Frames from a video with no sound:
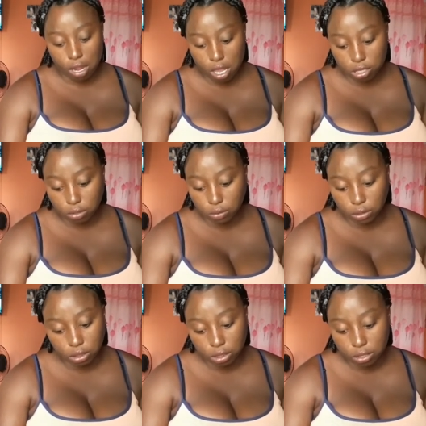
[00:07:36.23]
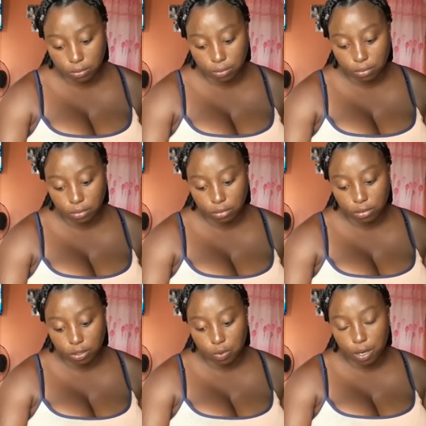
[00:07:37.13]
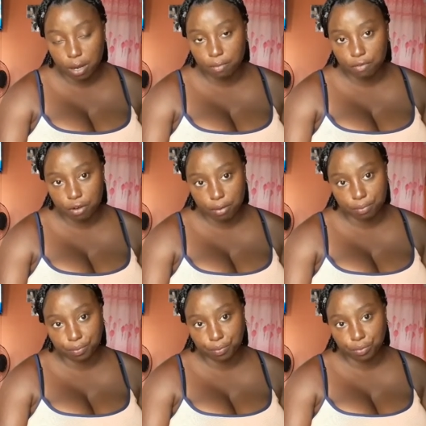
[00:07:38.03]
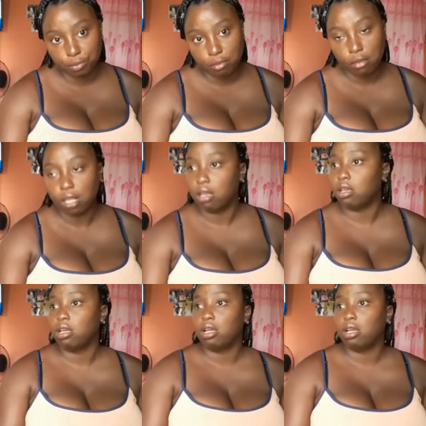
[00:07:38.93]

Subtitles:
Next question. Where I'm from.